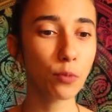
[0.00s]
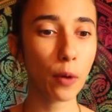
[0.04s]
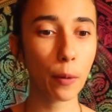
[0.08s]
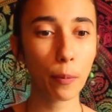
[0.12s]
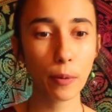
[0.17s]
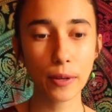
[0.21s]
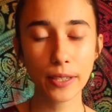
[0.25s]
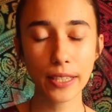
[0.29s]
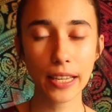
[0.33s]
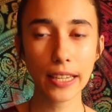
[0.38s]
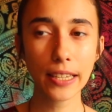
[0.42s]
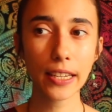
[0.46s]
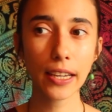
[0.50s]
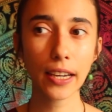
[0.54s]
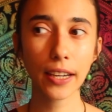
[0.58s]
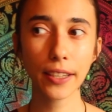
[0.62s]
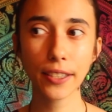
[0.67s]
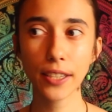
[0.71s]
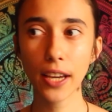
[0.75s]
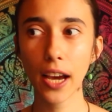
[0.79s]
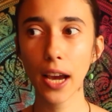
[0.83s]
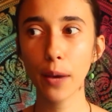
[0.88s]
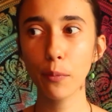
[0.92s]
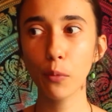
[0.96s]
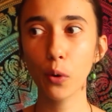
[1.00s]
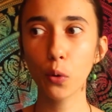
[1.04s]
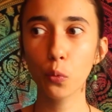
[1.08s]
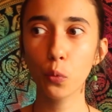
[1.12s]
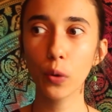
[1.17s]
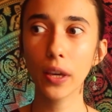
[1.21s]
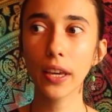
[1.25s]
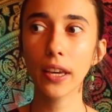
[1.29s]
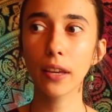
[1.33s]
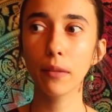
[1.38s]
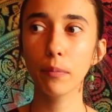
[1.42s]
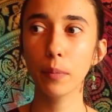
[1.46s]
representing a time when
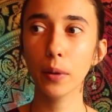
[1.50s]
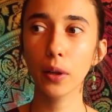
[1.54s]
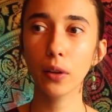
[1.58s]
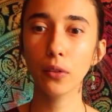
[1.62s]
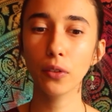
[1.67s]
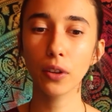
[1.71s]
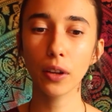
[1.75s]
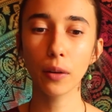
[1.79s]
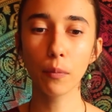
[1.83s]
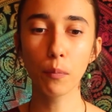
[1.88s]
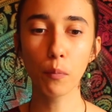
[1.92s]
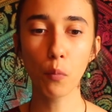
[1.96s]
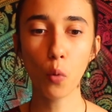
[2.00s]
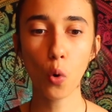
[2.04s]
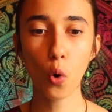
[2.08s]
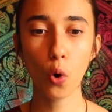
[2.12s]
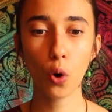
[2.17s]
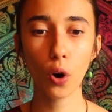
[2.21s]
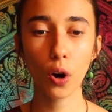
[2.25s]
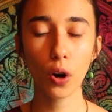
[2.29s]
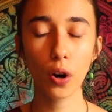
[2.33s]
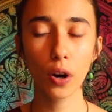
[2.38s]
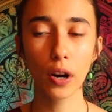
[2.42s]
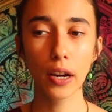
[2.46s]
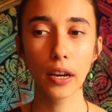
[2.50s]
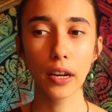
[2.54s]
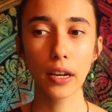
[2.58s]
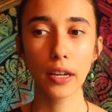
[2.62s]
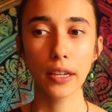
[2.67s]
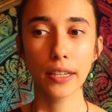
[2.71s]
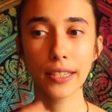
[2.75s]
we can build a more